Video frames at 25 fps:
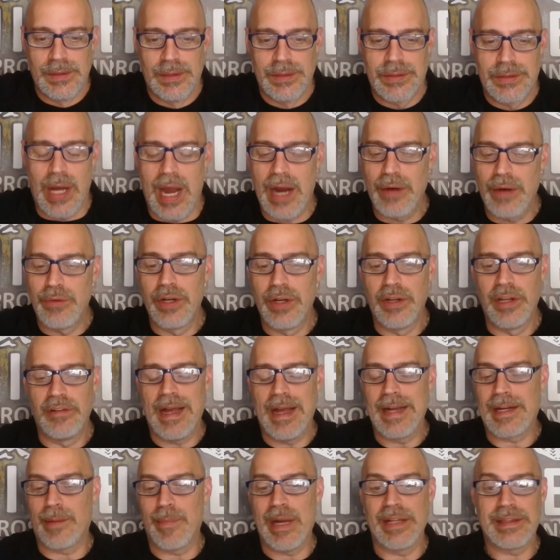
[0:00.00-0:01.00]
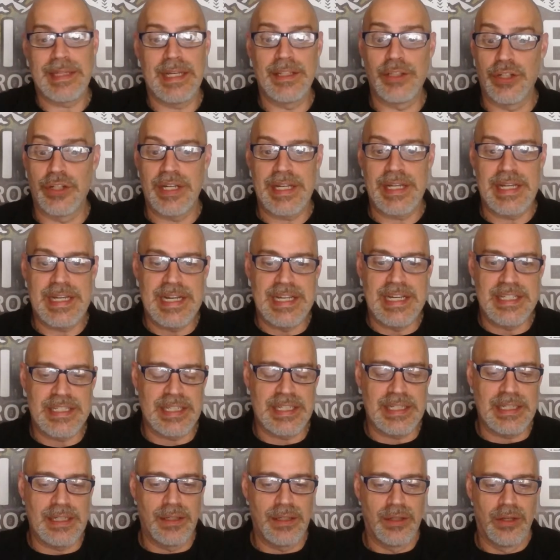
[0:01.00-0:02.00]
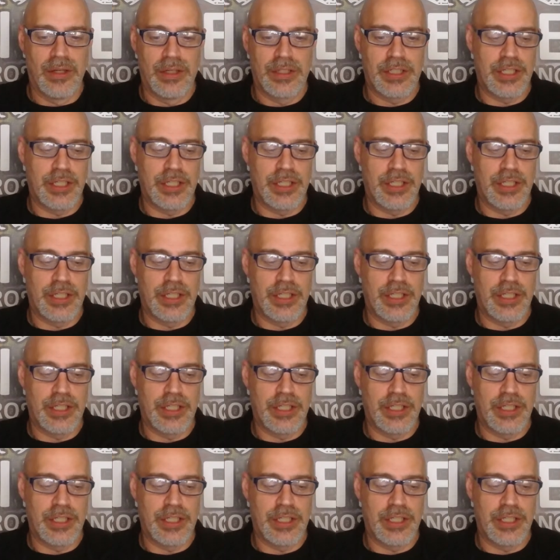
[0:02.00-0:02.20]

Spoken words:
I really like them. I think they're easy,